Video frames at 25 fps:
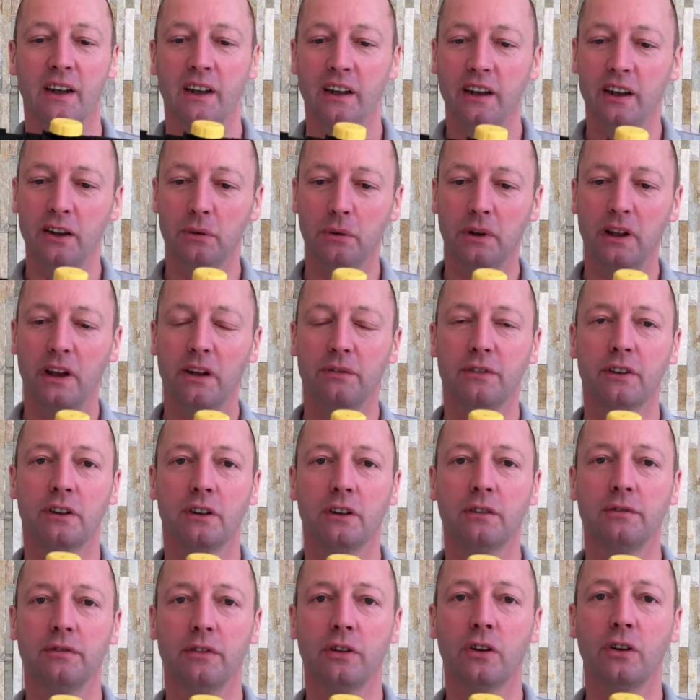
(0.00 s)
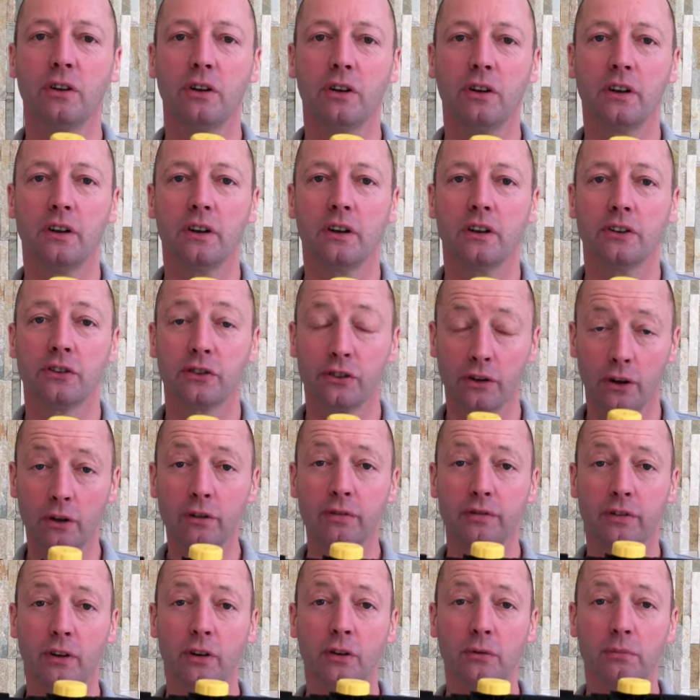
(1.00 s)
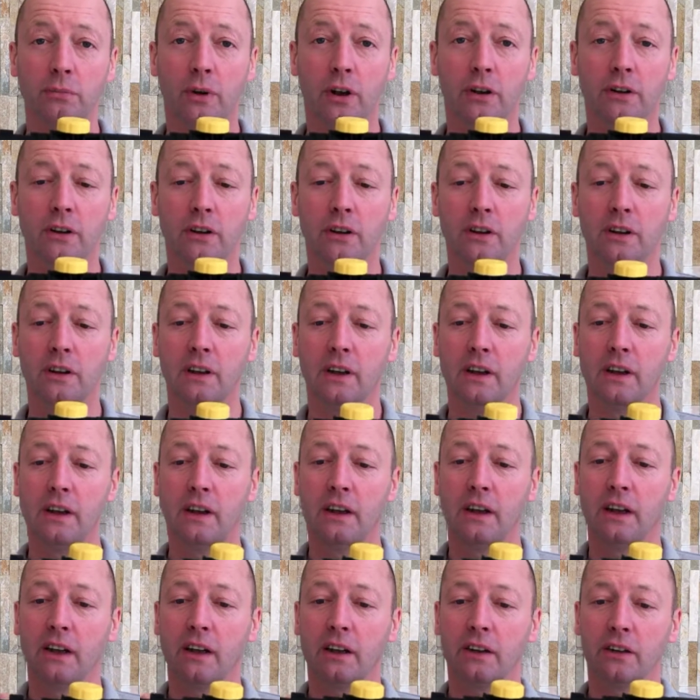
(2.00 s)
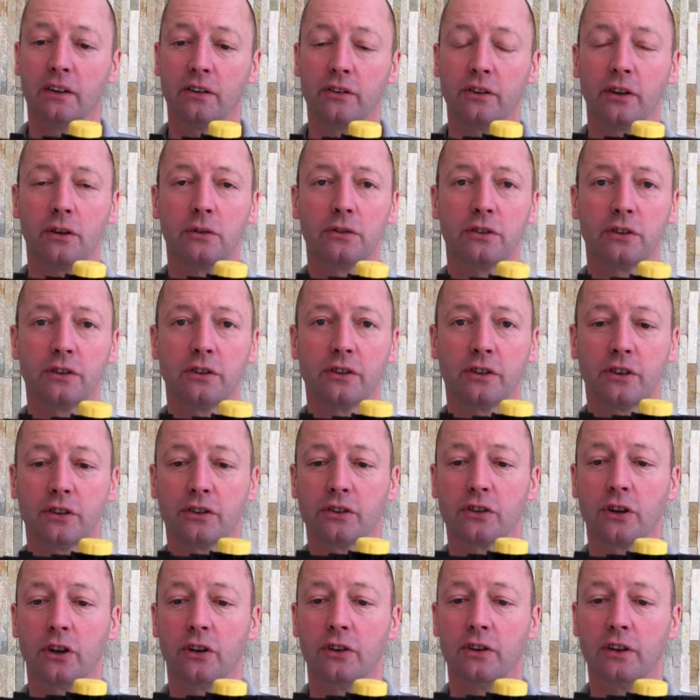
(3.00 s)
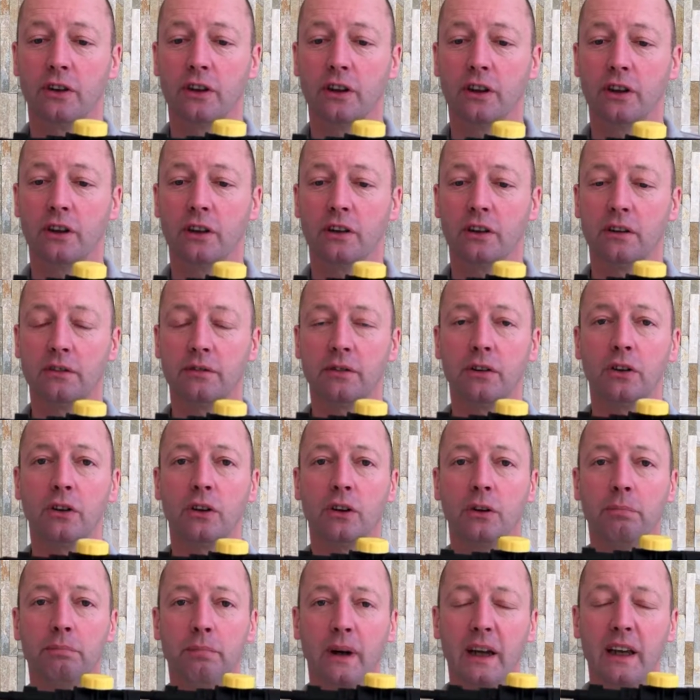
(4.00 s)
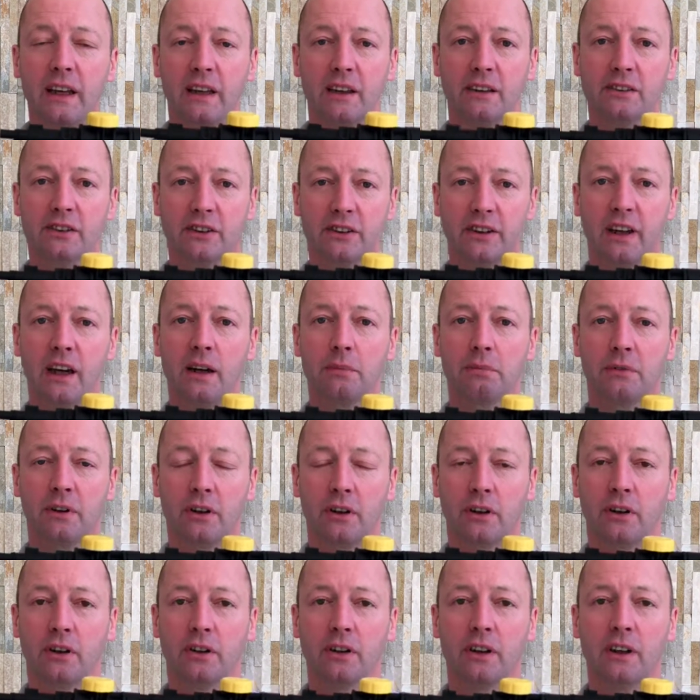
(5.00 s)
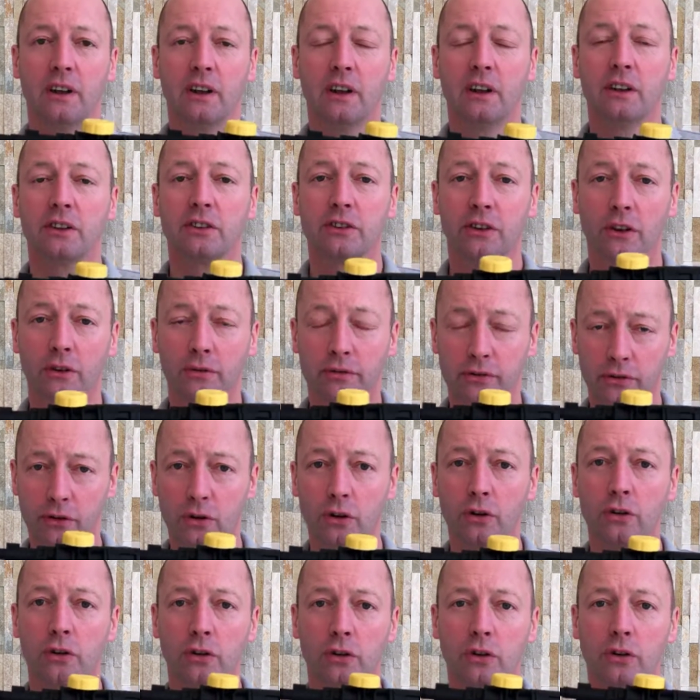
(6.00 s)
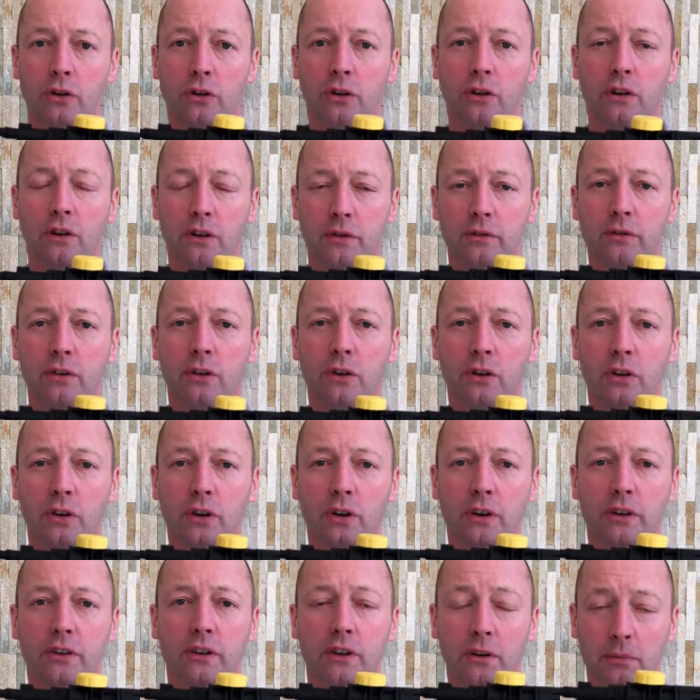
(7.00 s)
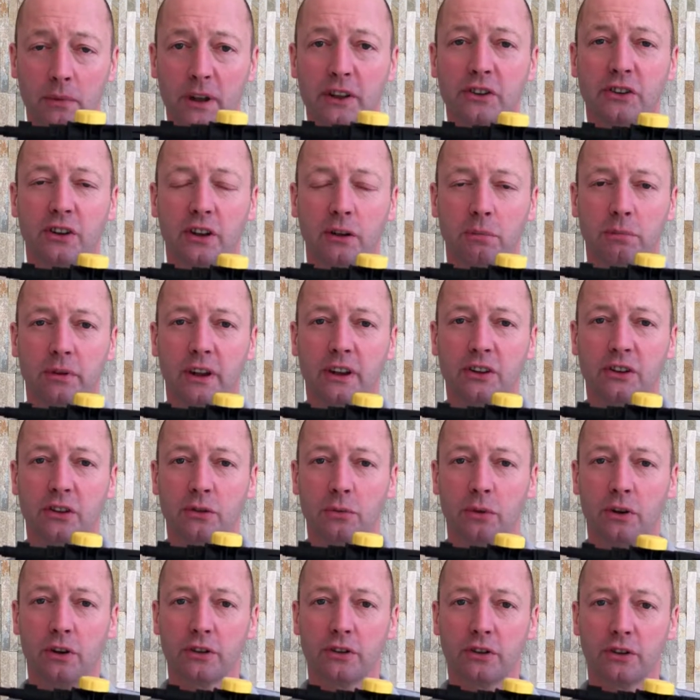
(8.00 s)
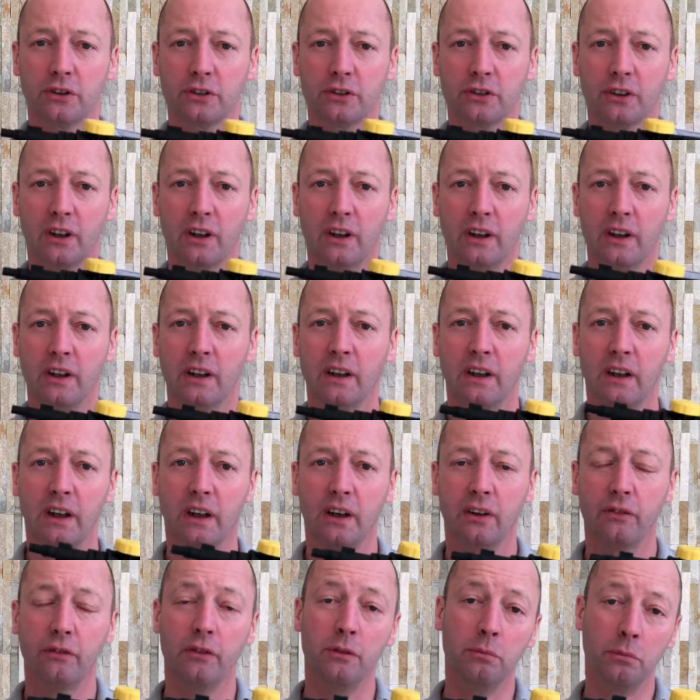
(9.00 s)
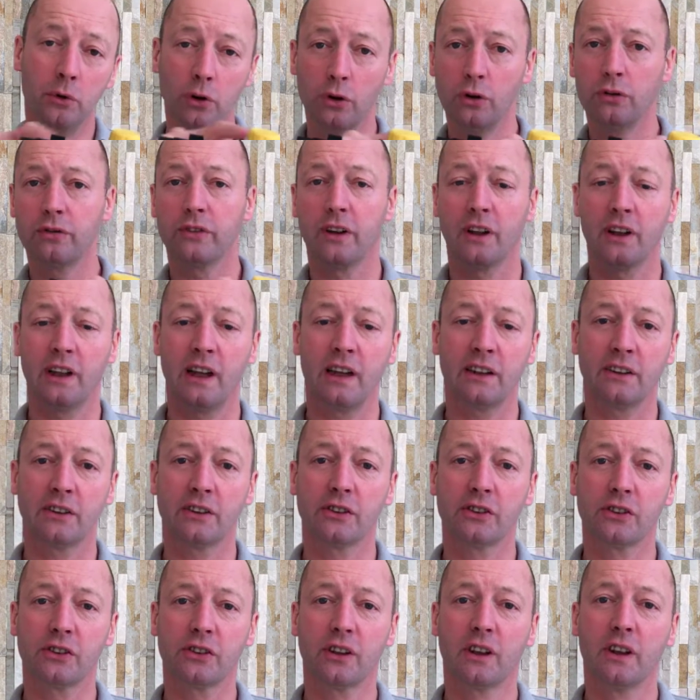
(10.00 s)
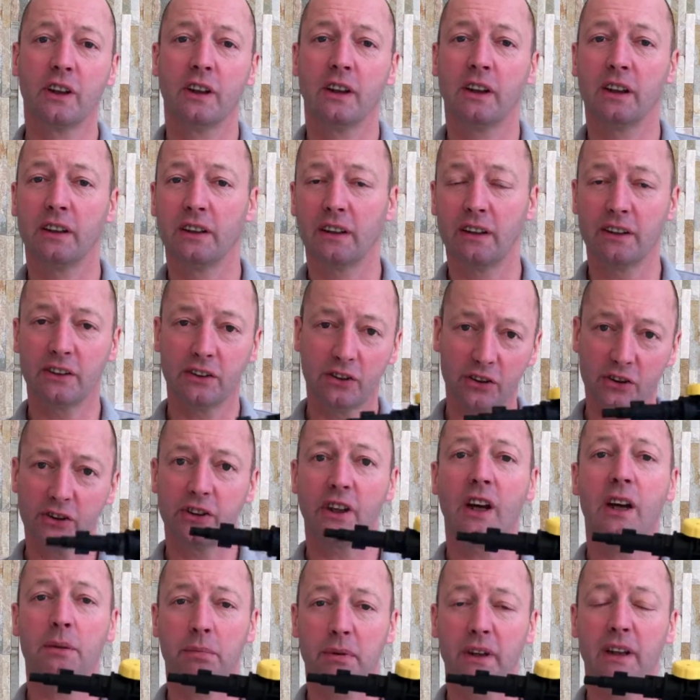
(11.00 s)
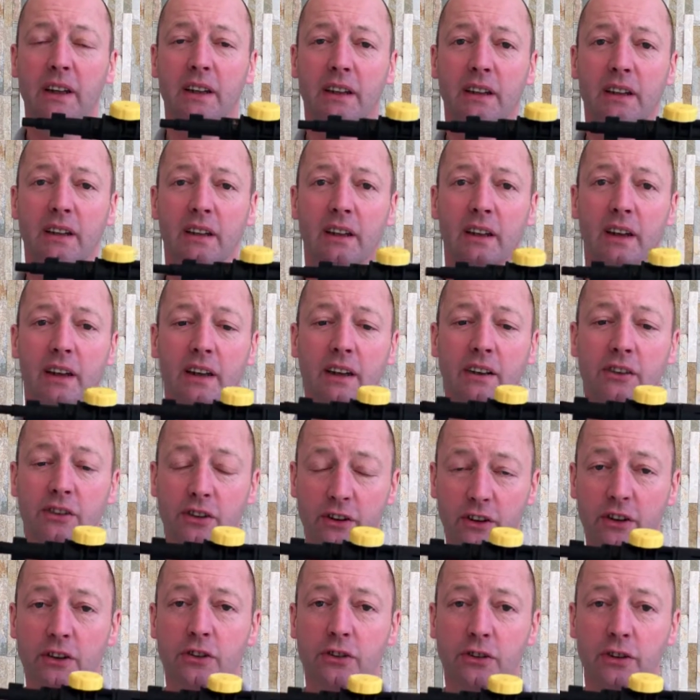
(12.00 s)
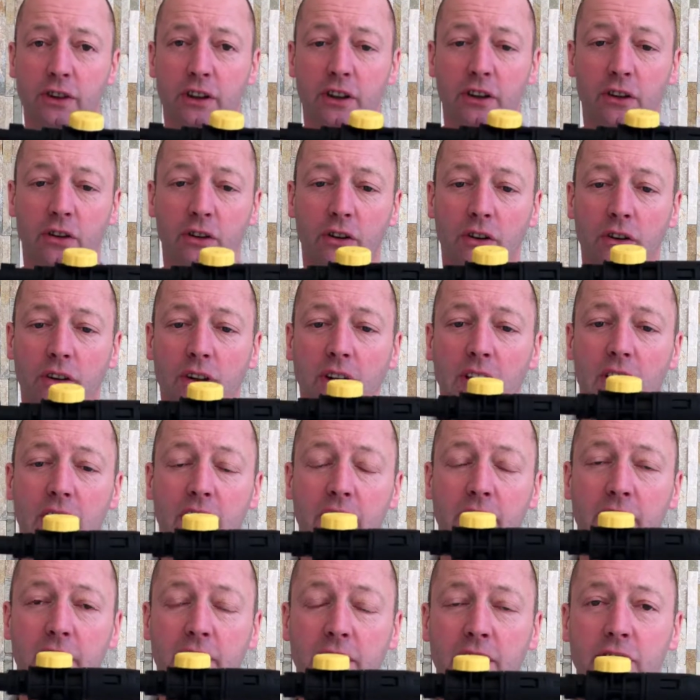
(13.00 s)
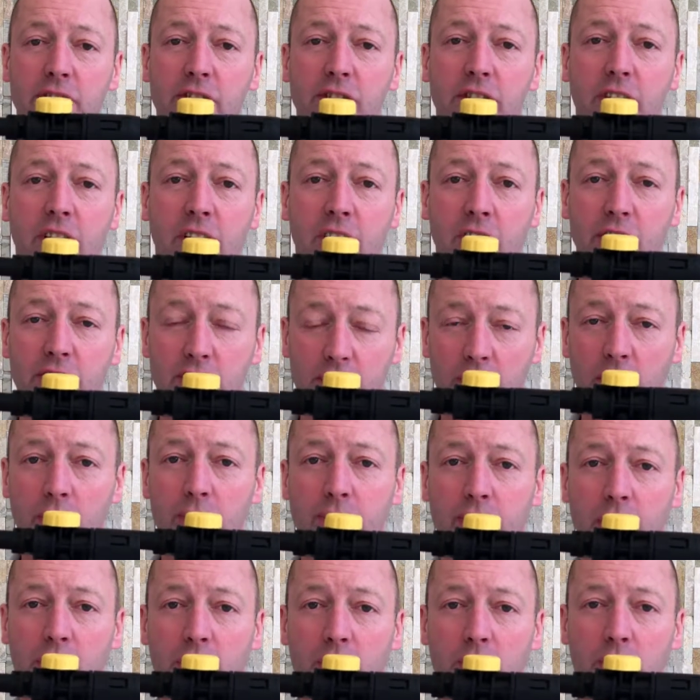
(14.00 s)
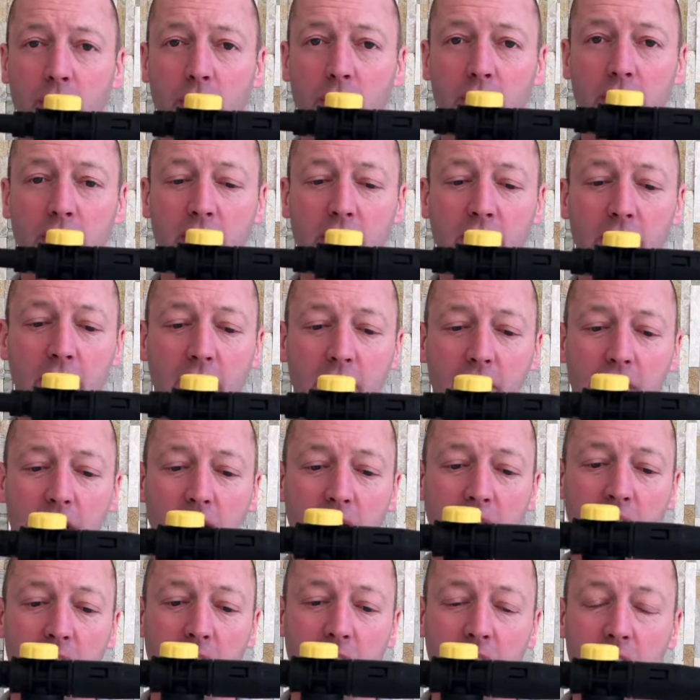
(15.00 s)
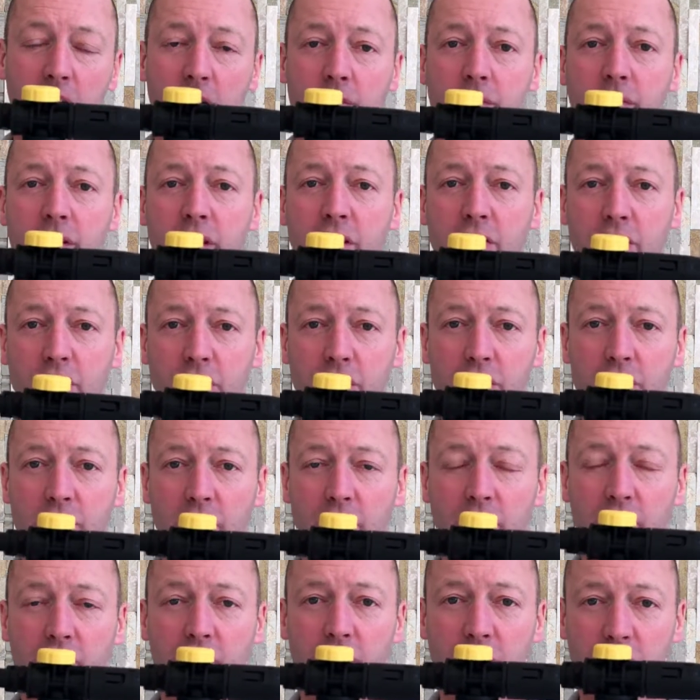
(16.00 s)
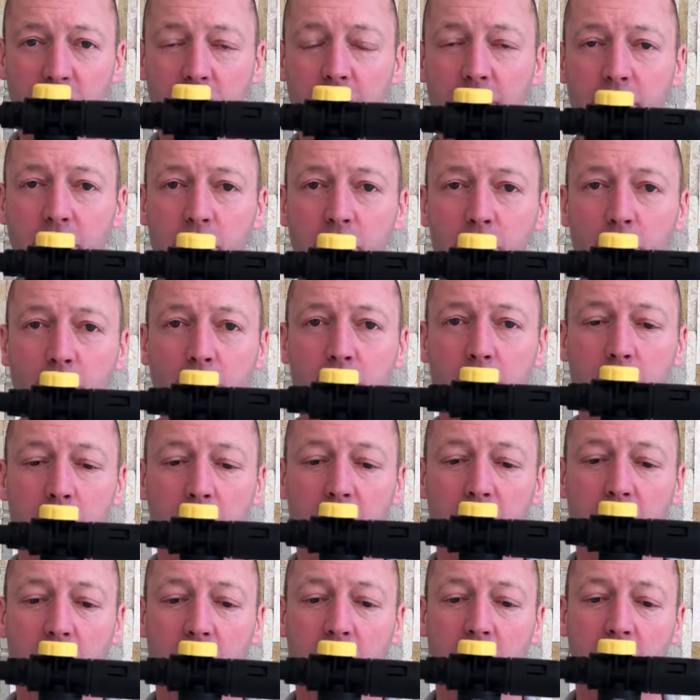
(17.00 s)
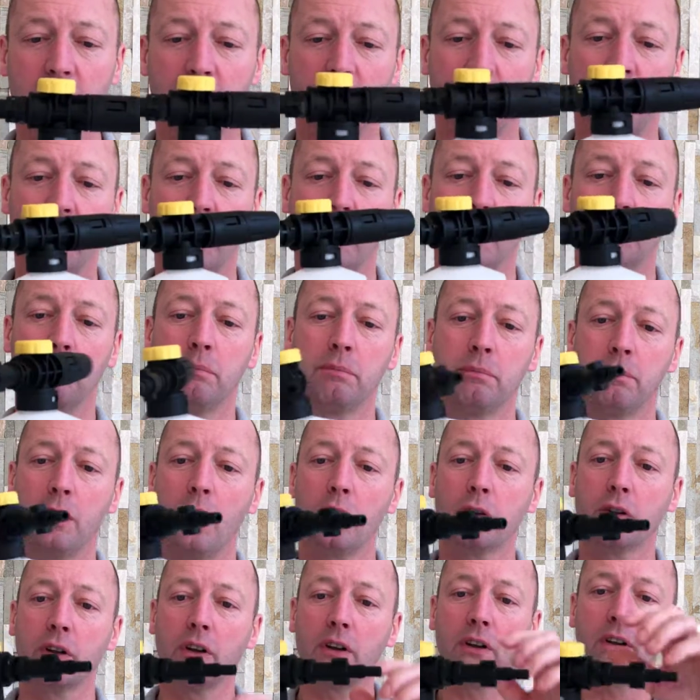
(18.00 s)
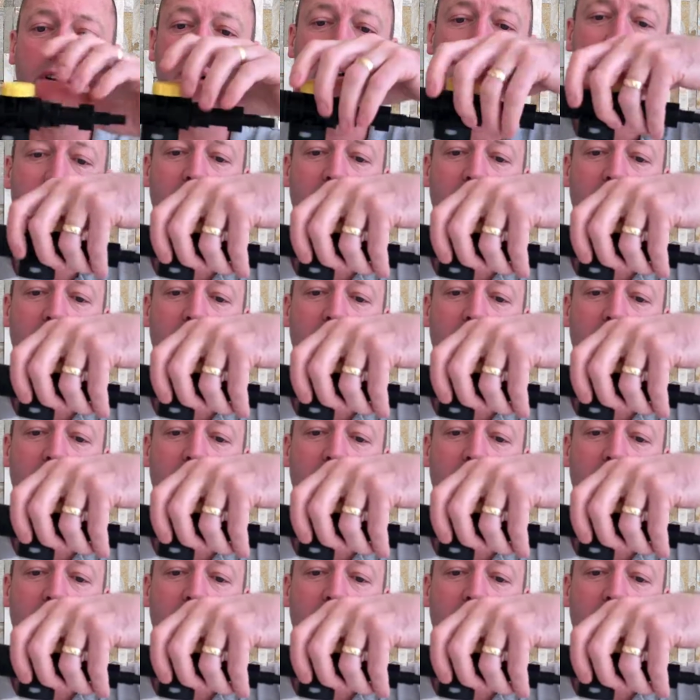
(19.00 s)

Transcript: Here we have the Lavor snow foam bottle. You'll notice it's got the Lavor bayonet adapter on. So for all your Lavor domestic pressure washers, remove the lance and then snap in to the trigger gun this snow foam bottle. It features a 700ml bottle,